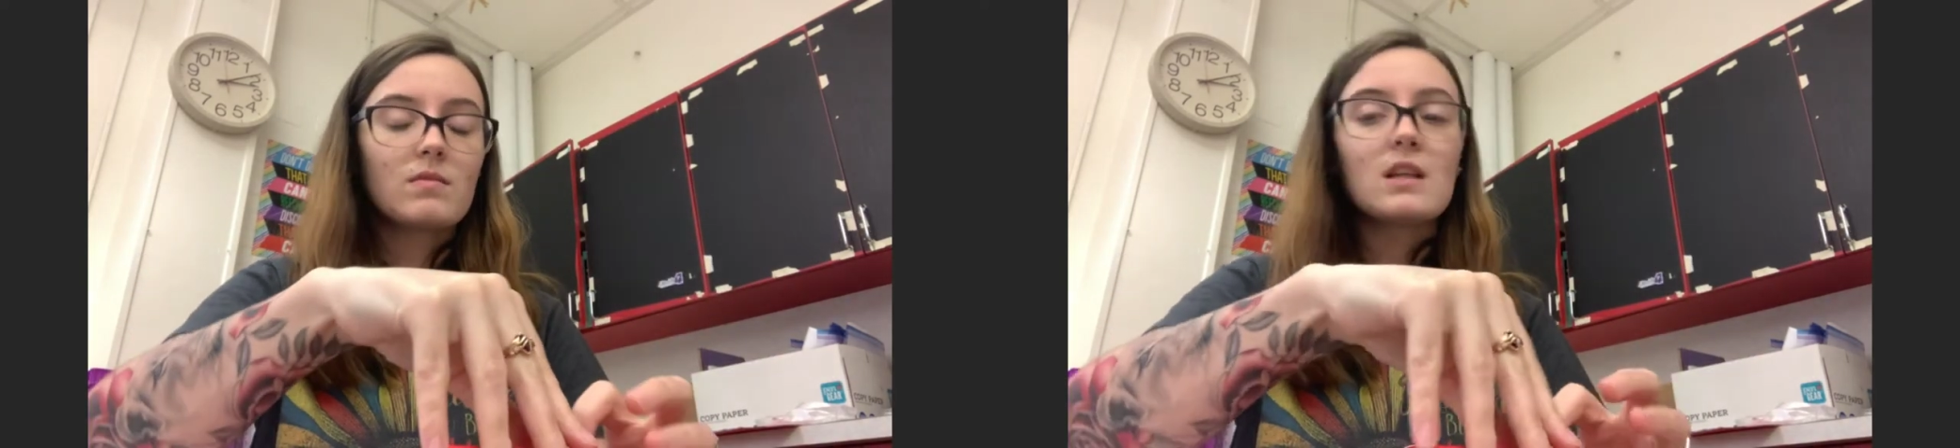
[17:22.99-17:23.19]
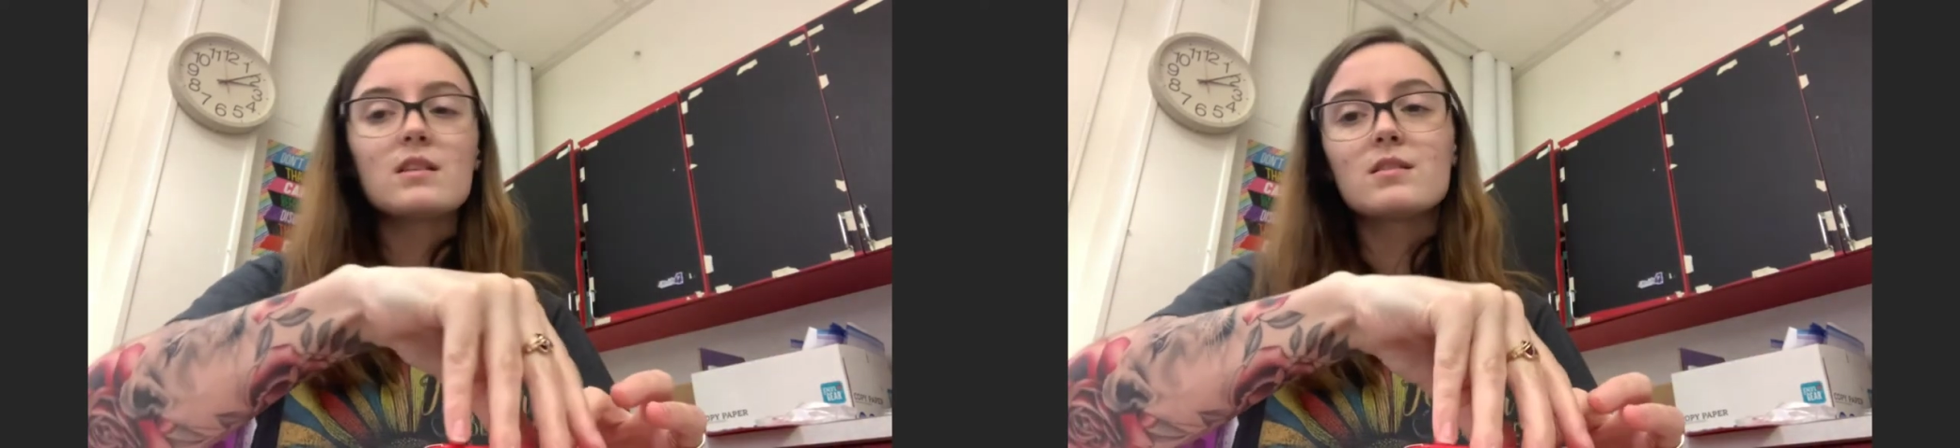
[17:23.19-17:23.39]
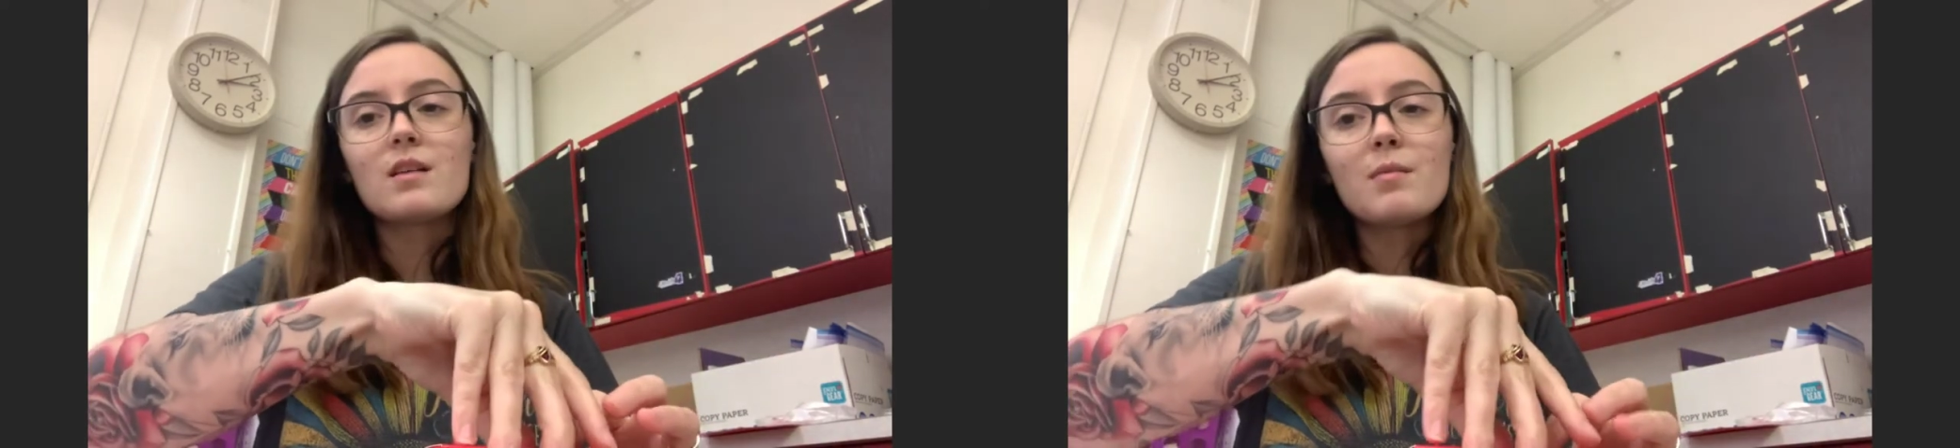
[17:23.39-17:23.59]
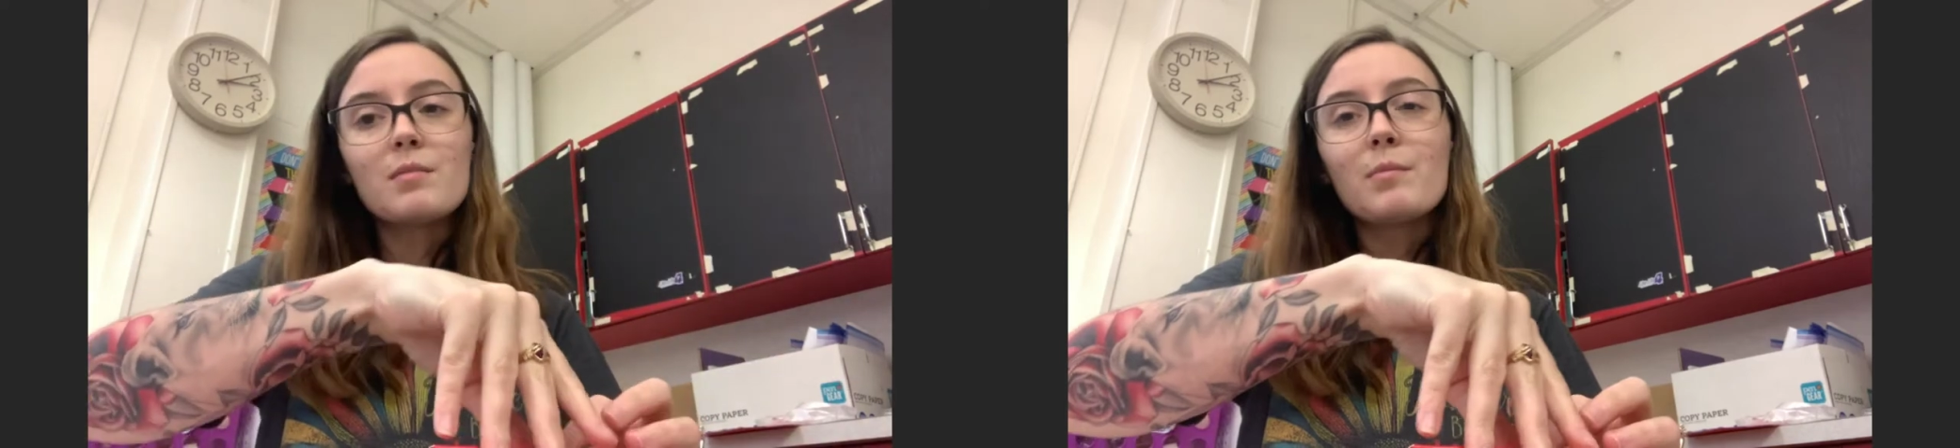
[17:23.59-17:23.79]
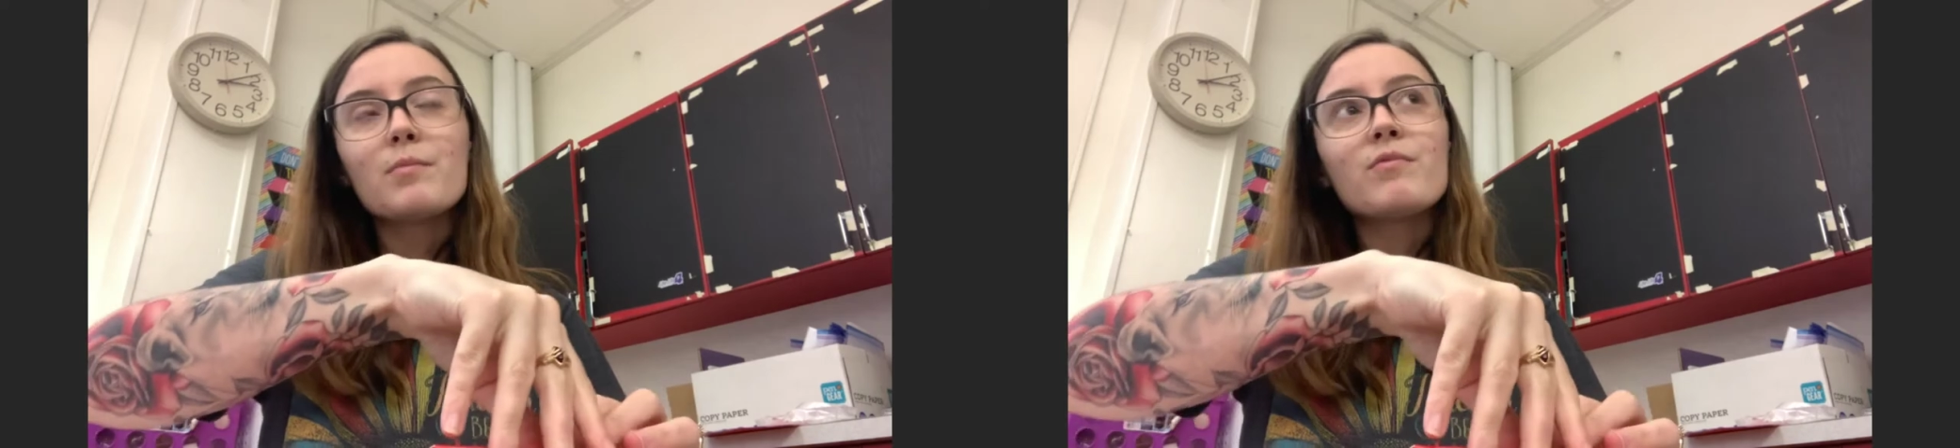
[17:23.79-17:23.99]

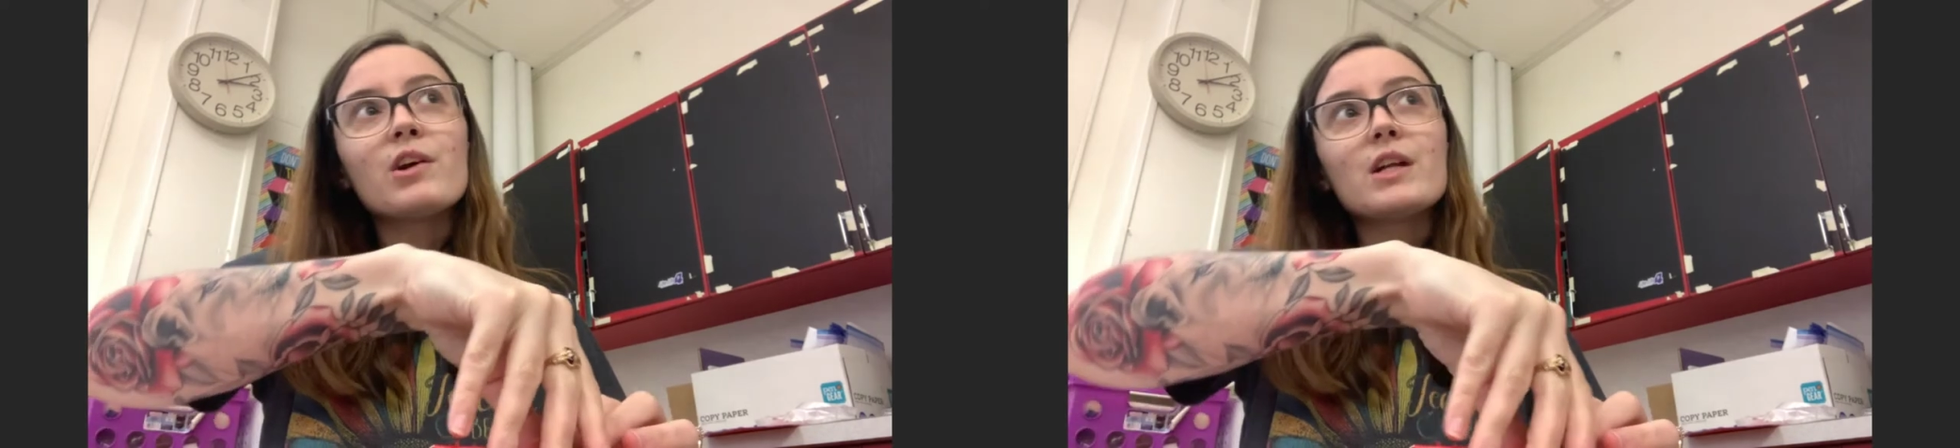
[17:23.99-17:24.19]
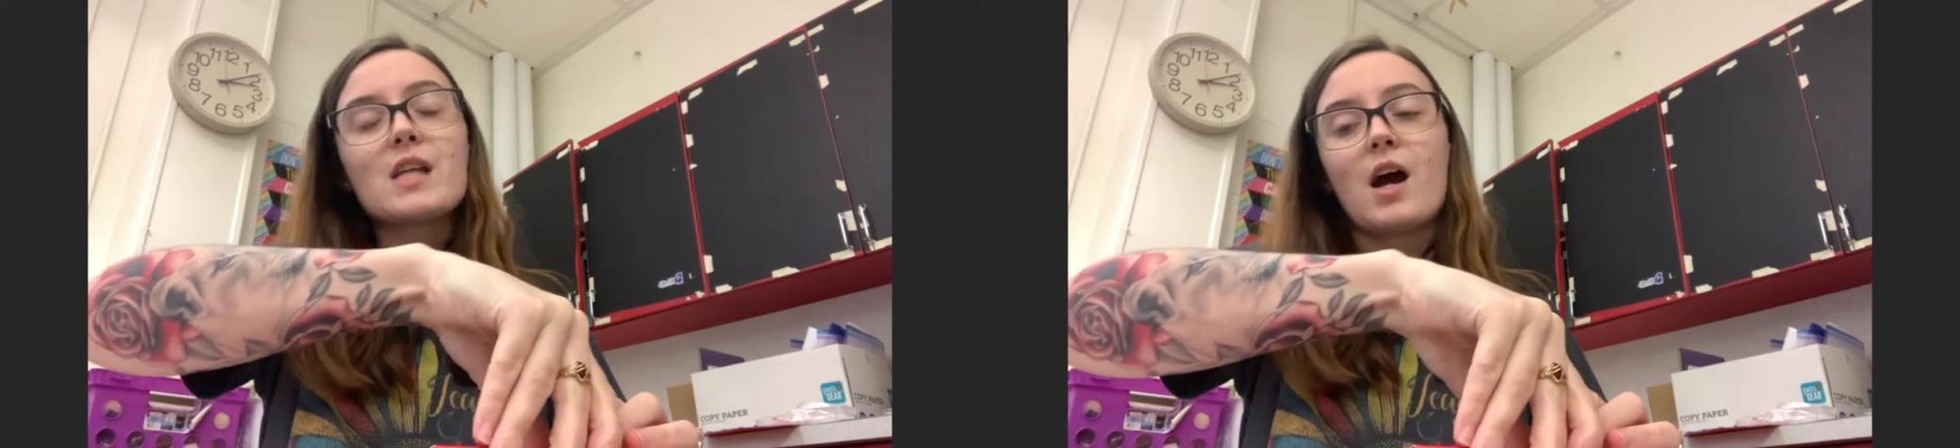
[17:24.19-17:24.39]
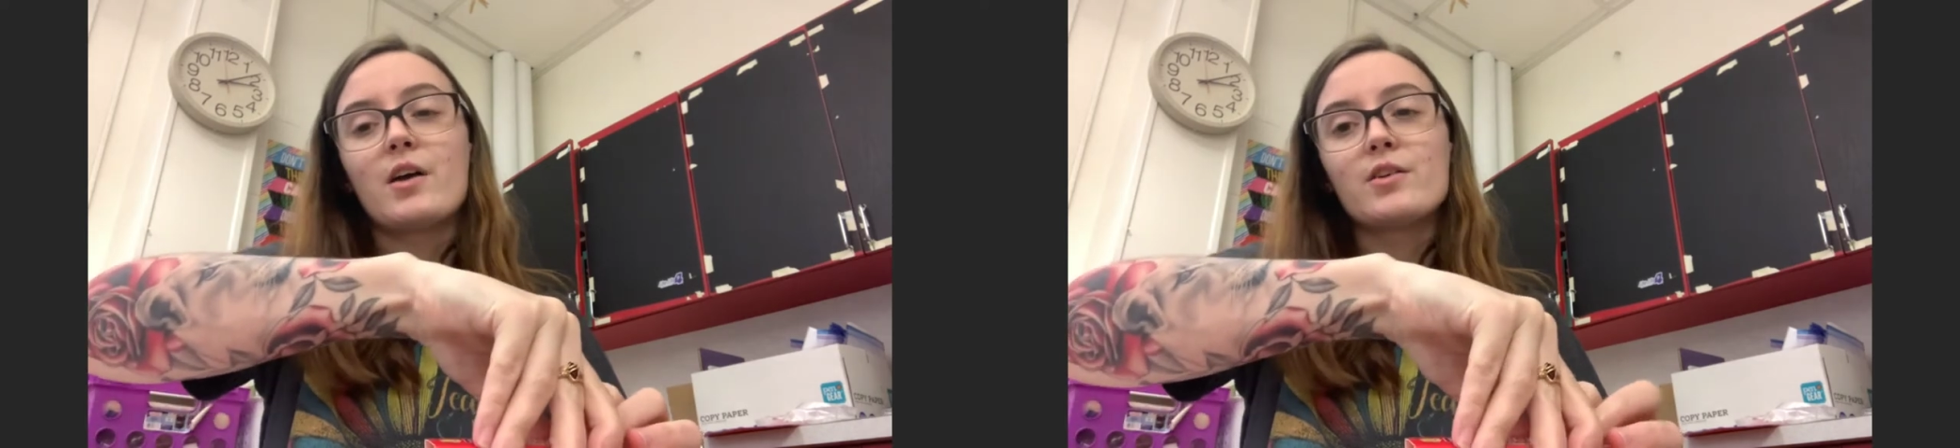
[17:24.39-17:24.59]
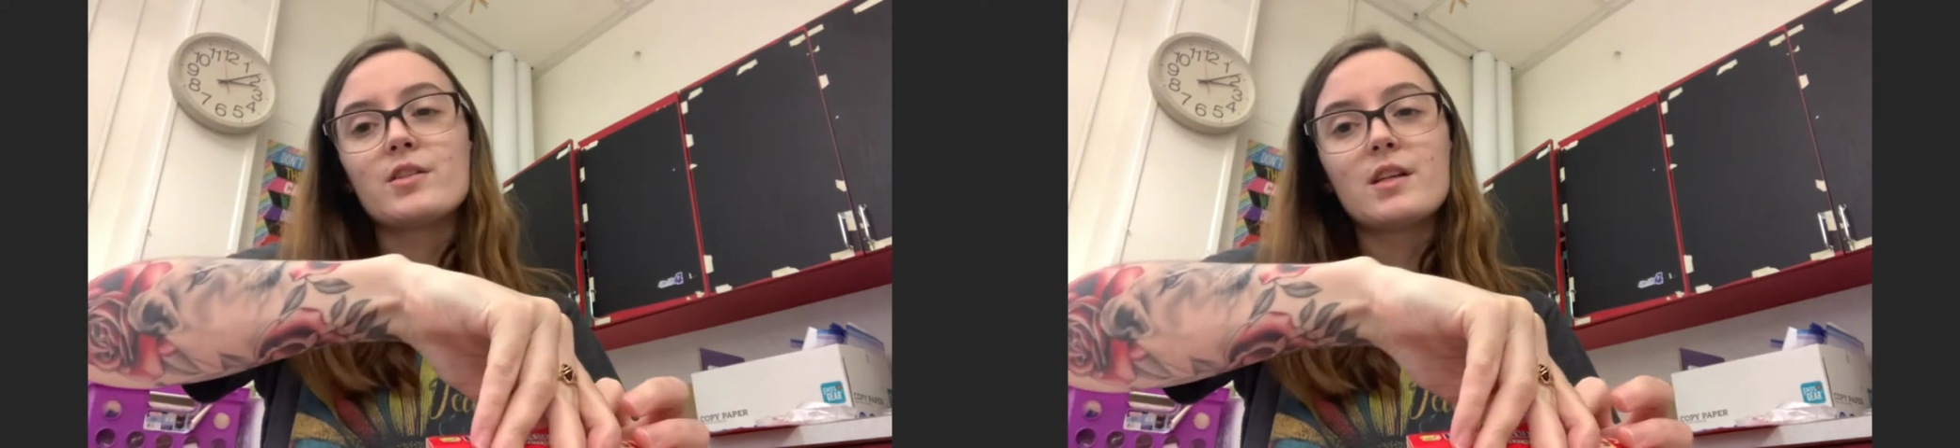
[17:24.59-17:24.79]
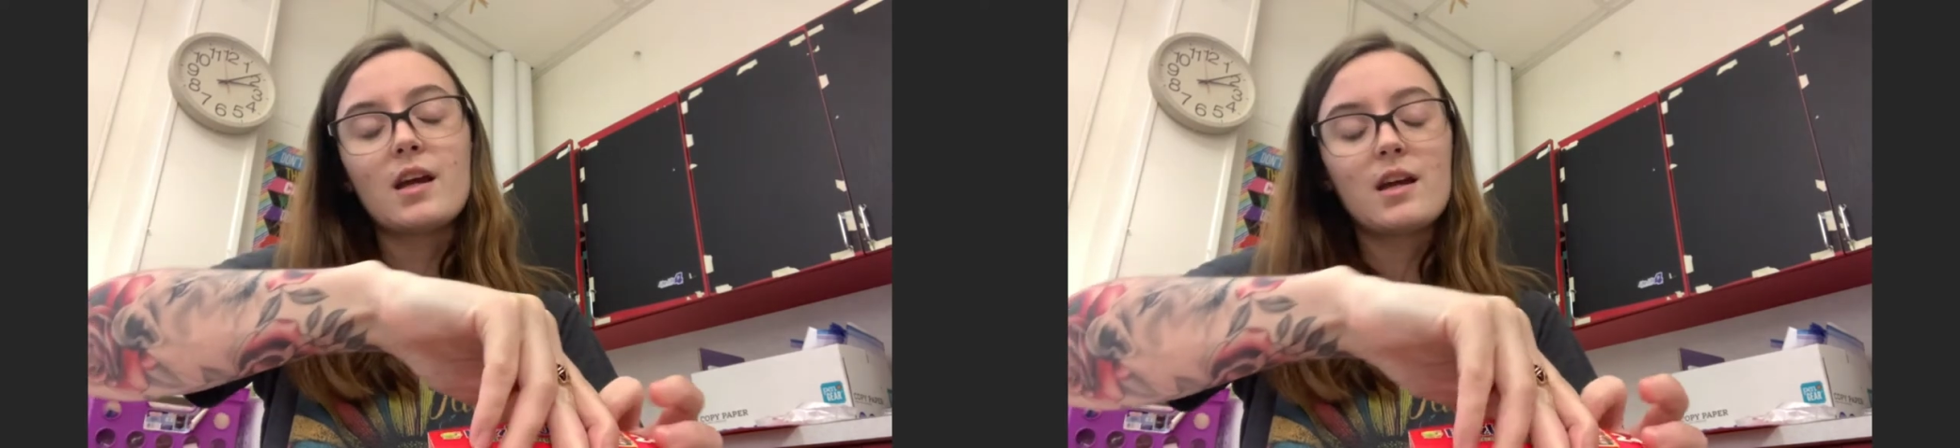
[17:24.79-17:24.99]
I'm very tired
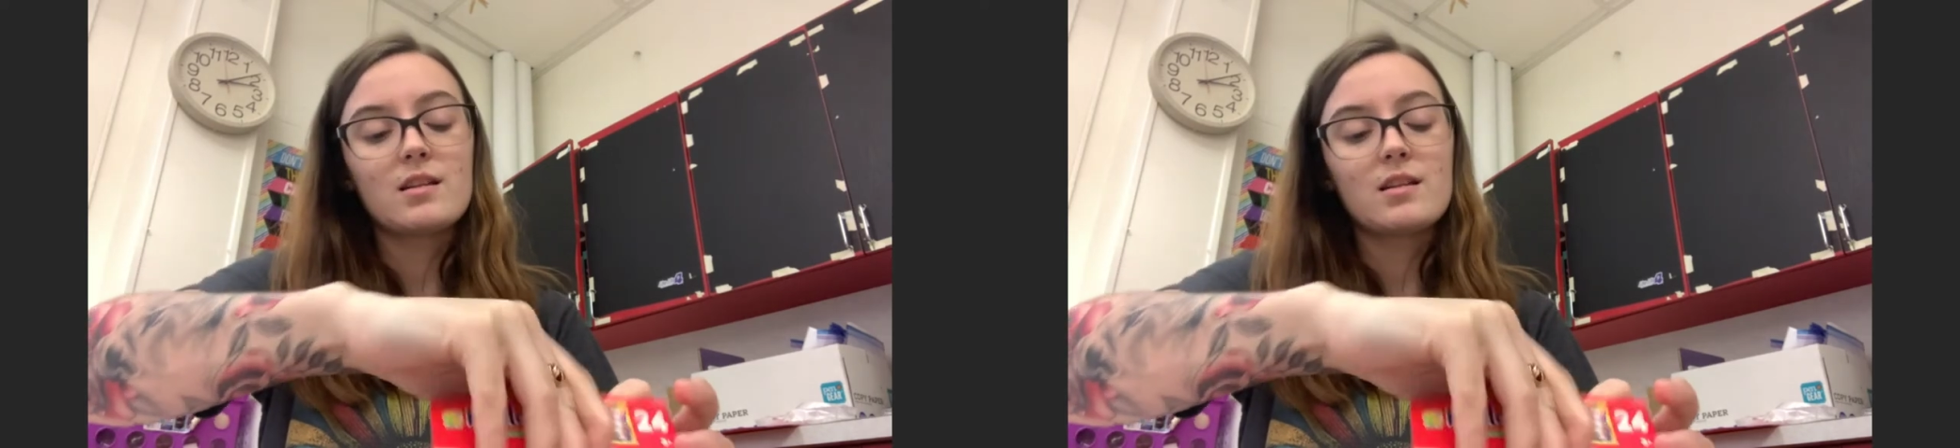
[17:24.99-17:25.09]
today.